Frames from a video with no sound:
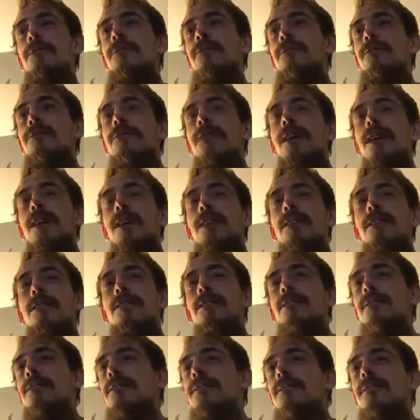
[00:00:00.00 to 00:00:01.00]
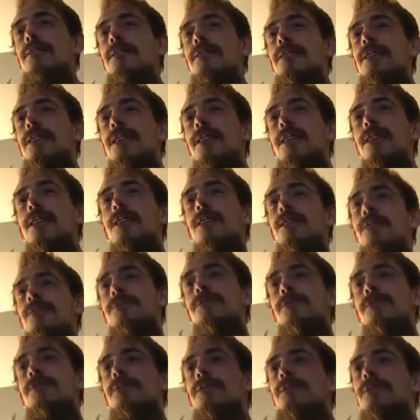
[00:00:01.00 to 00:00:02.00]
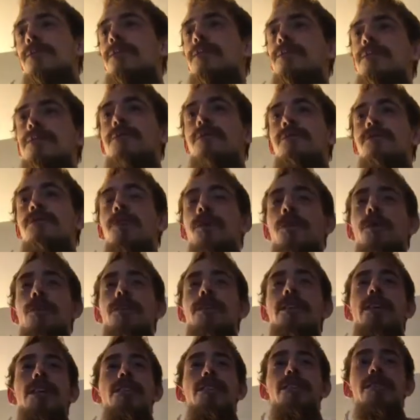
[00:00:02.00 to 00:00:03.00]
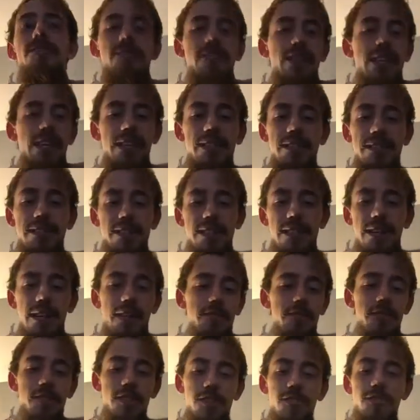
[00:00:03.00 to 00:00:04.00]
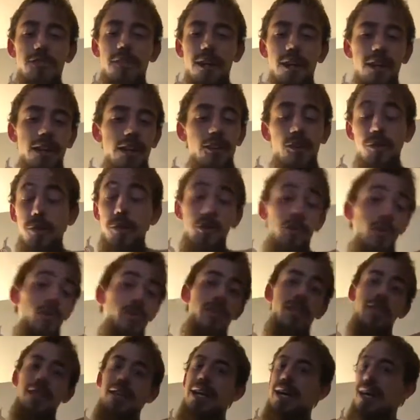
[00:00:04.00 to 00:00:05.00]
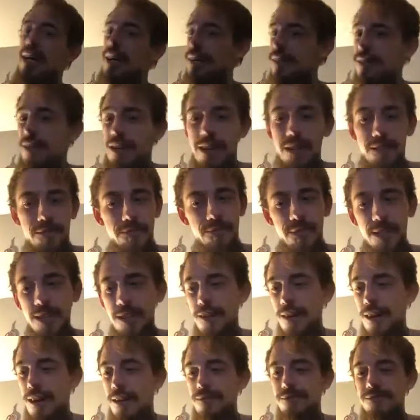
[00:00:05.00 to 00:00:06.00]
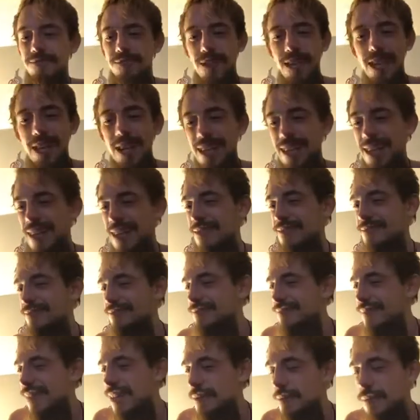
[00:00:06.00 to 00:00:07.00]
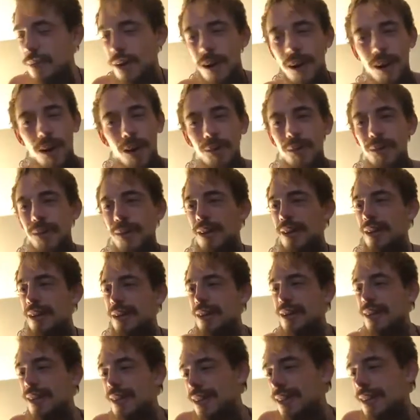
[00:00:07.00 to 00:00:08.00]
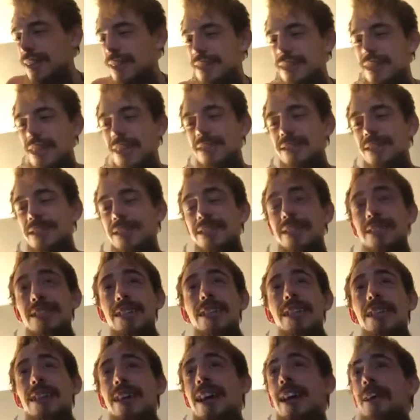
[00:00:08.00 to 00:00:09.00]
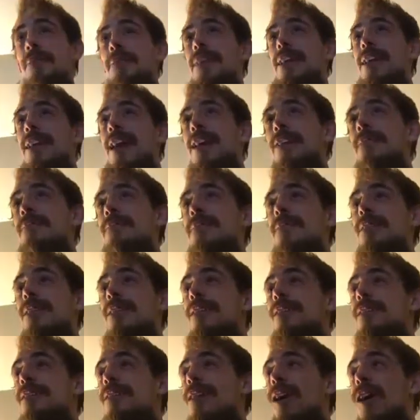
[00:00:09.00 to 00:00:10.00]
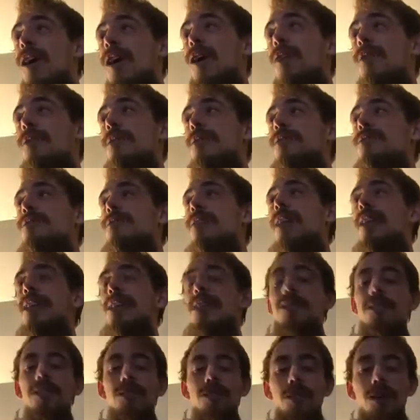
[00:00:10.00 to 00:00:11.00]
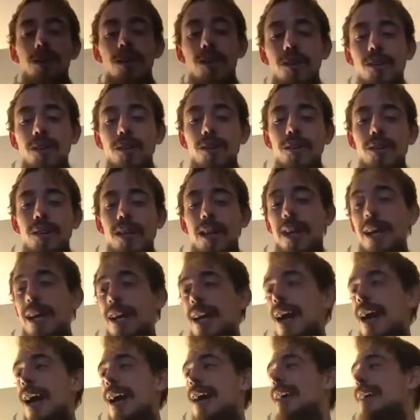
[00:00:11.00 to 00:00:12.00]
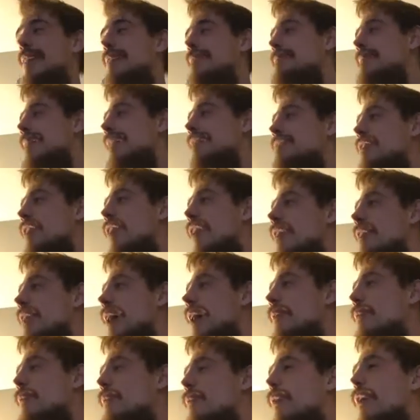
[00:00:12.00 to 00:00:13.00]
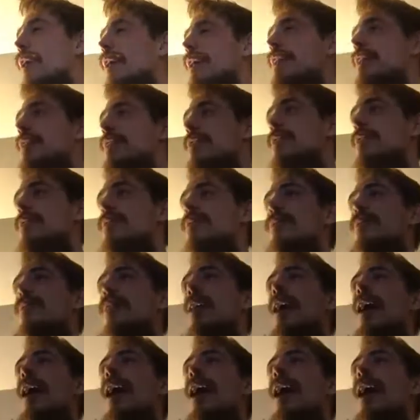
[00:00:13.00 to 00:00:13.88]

from fucking, fourth gear to sixth, and I'm just fucking cruising now, and I'm ready, I'm on one. I'm literally always ready to learn. Like, that's all I want to do.